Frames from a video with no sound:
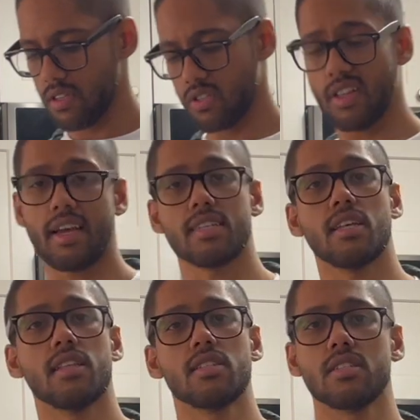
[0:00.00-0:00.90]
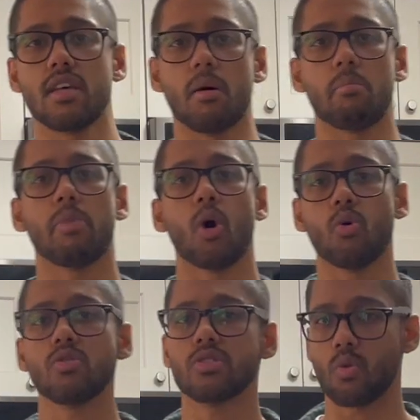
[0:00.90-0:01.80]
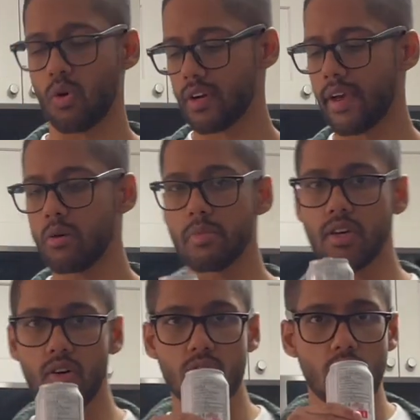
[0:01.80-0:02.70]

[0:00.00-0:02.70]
So like I said, this is a post-workout meal.